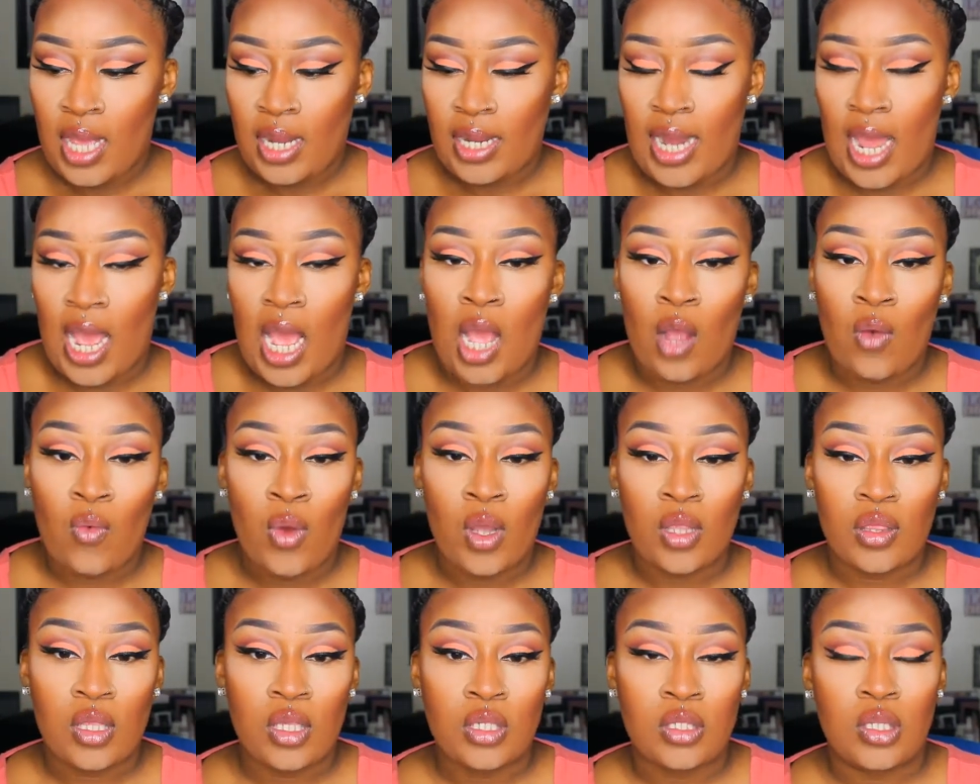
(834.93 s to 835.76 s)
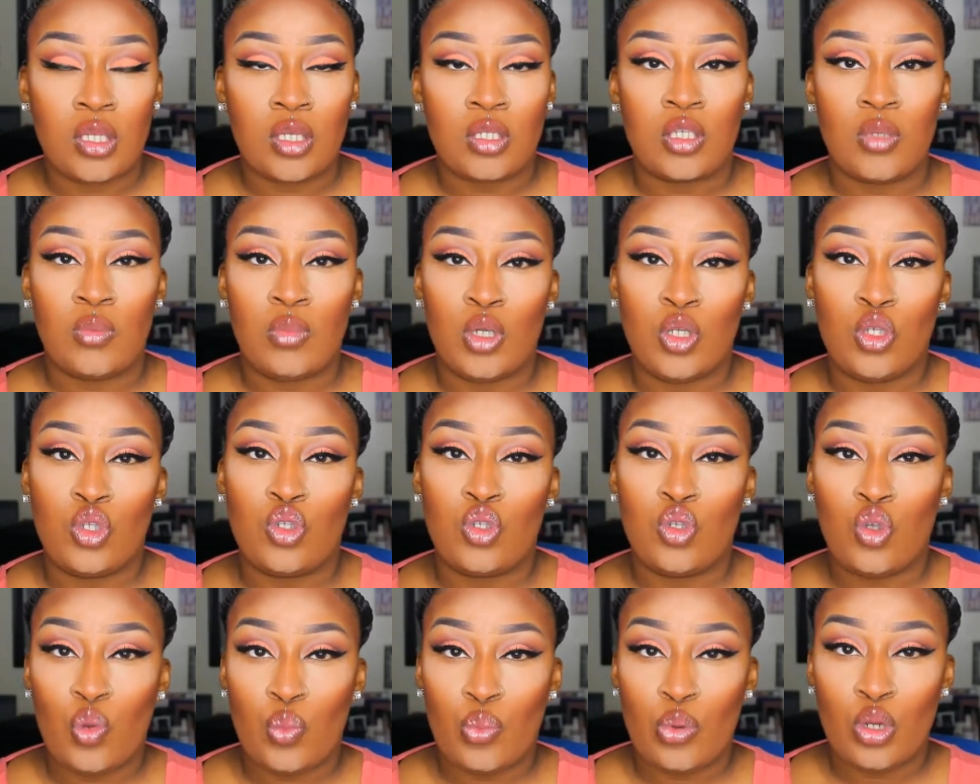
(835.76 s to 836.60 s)
Now I want this look to be
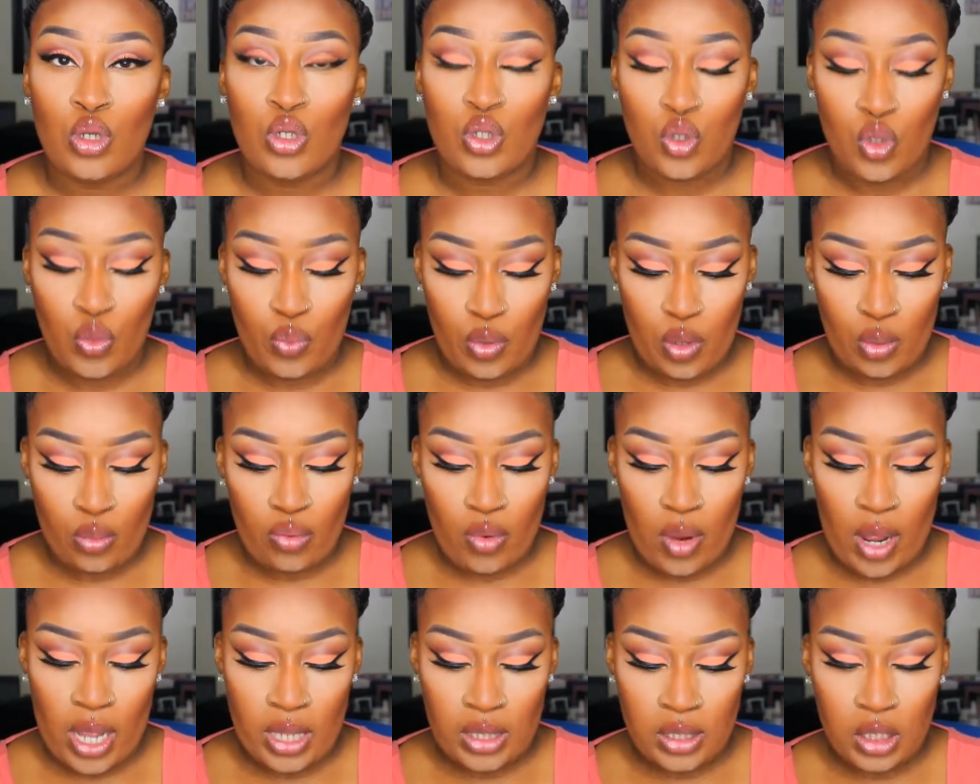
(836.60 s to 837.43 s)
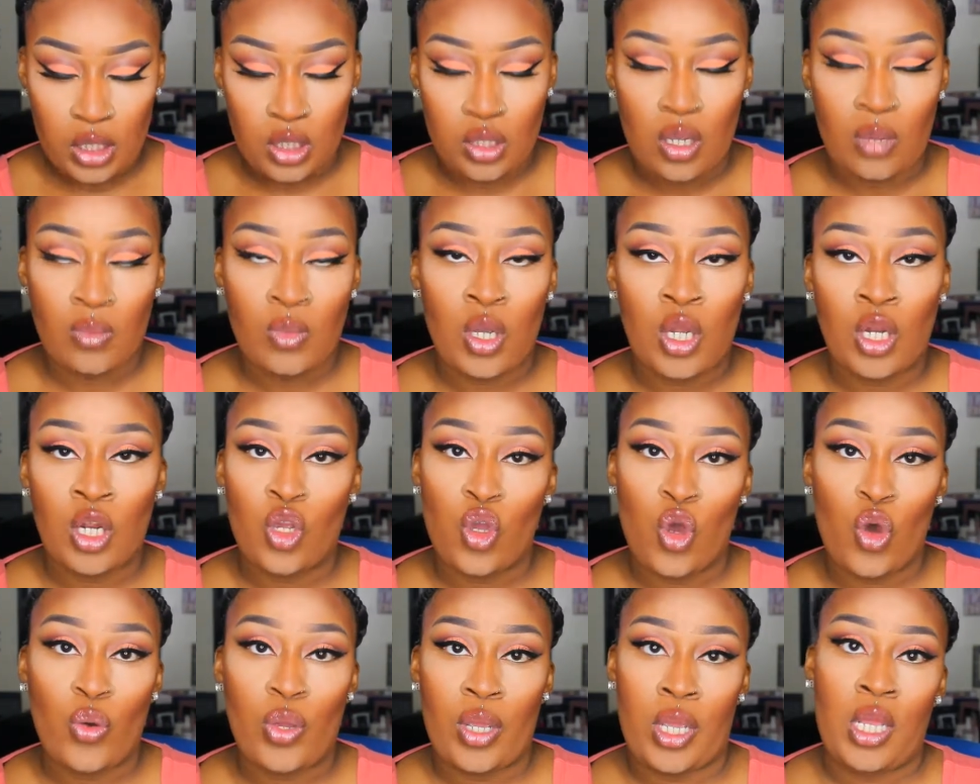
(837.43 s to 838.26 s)
super bronzy, so I'm gonna
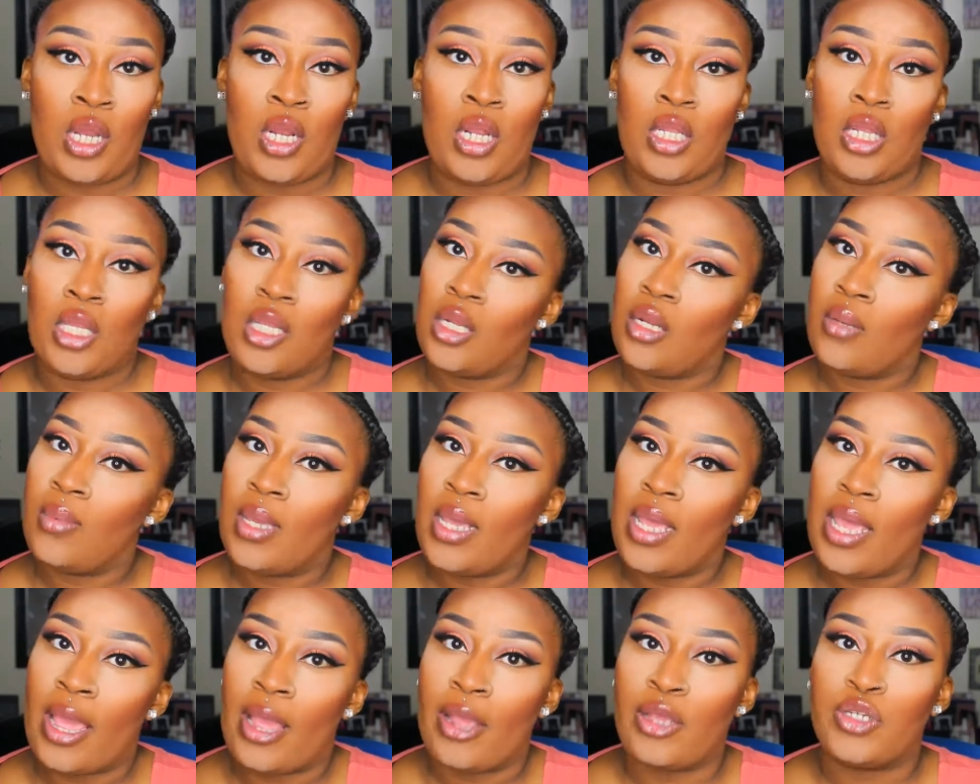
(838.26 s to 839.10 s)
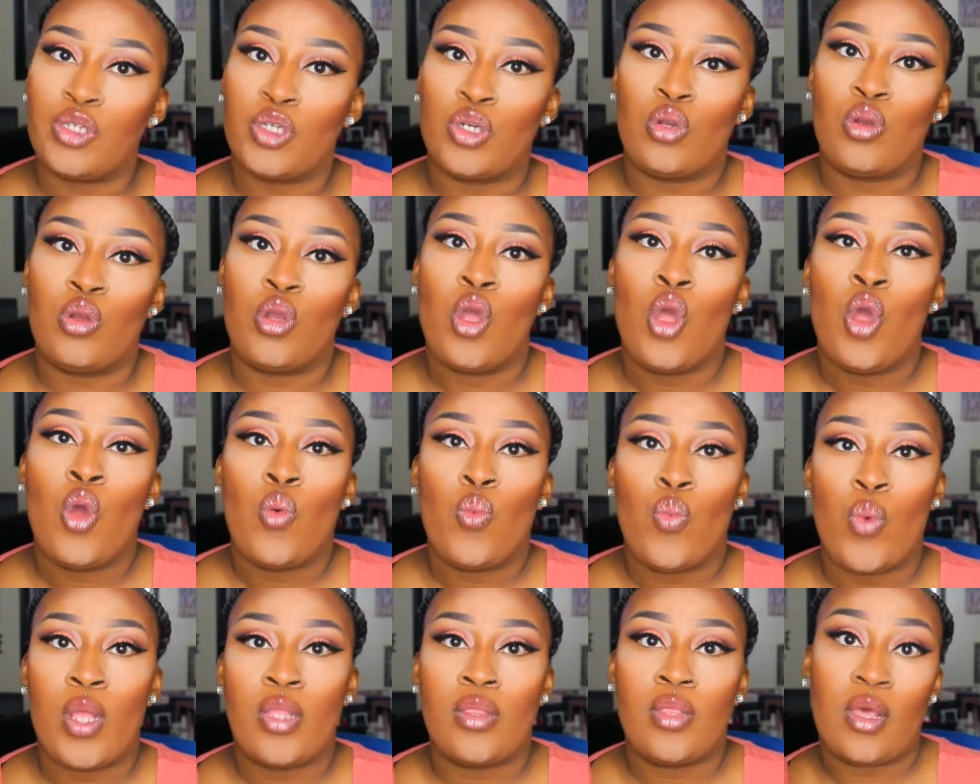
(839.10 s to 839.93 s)
go in a little bit extra
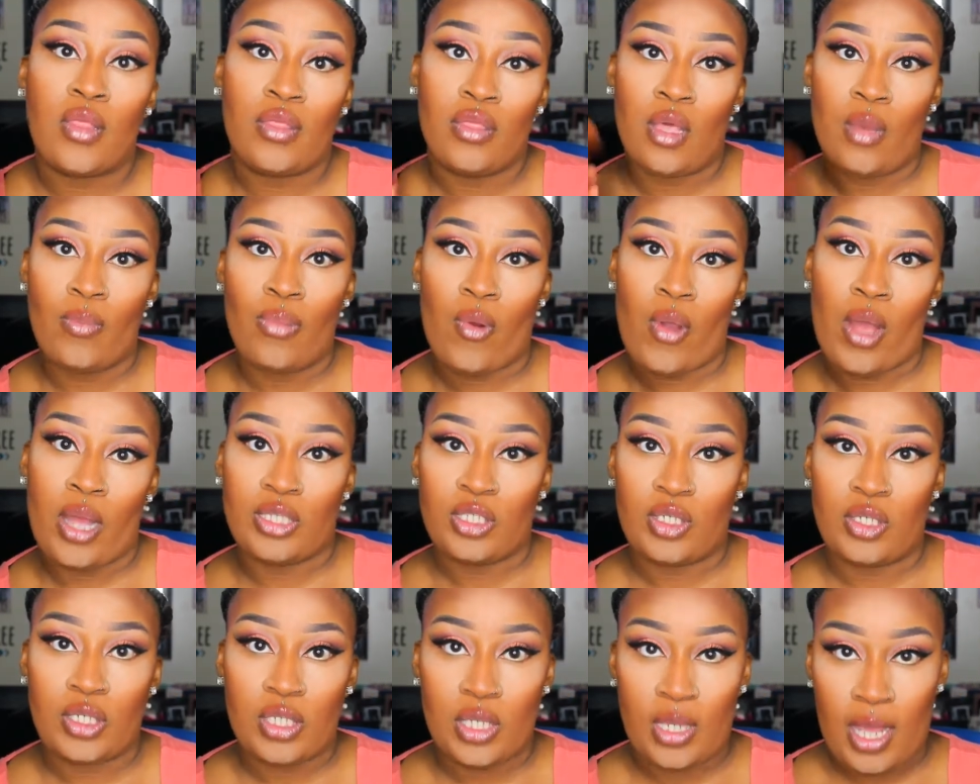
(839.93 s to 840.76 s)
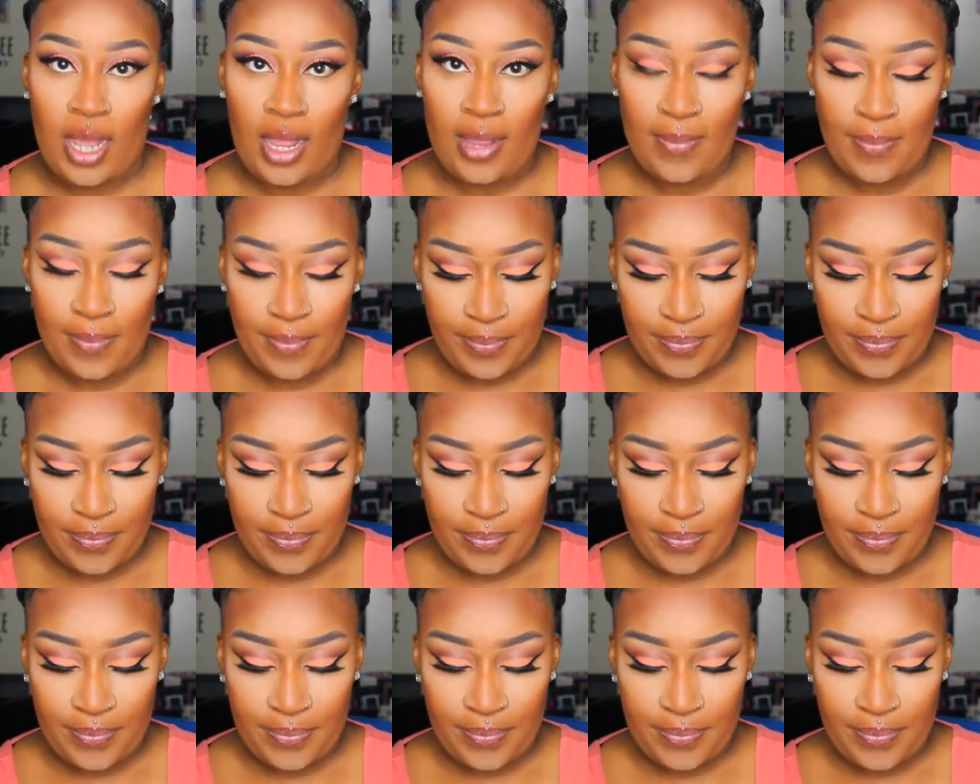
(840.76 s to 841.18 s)
with the bronzer today.